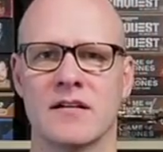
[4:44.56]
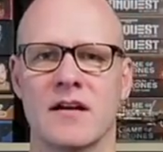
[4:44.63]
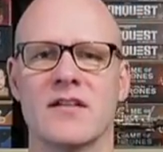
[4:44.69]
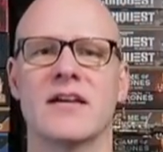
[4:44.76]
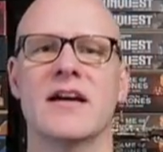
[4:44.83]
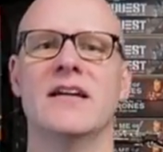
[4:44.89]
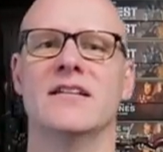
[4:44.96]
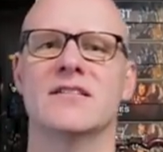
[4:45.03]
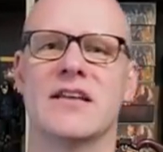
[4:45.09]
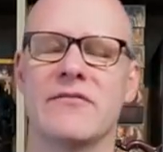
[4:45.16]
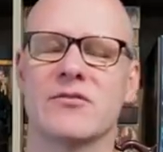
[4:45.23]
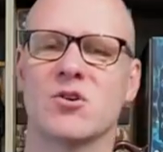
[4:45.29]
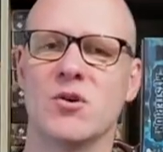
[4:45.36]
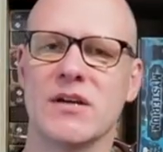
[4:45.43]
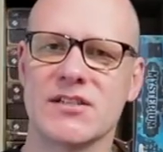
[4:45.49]
Okay, let's have
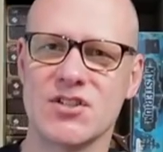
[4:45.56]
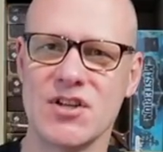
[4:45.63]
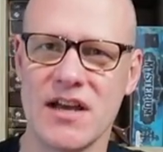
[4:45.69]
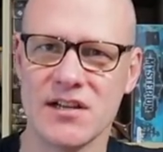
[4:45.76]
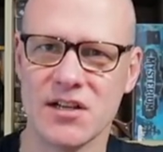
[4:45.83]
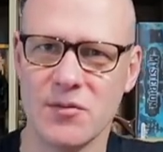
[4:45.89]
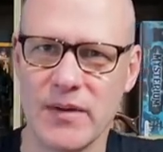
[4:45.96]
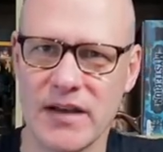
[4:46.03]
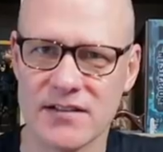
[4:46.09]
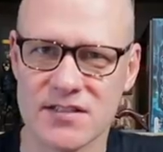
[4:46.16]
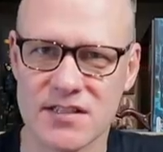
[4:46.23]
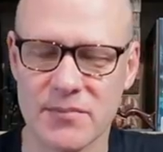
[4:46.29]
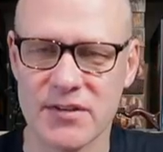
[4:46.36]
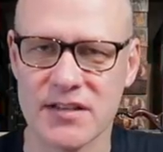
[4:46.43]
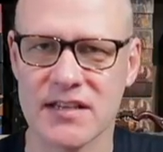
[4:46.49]
a quick chat about
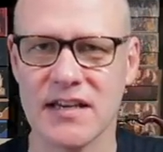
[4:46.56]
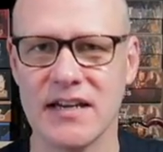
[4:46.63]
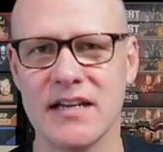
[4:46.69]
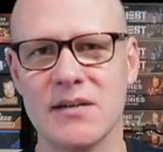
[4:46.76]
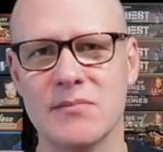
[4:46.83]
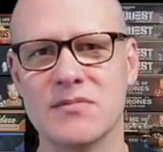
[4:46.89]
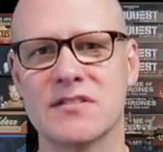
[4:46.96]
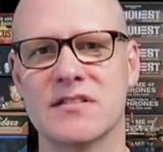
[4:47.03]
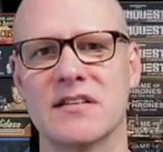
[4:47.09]
some of the games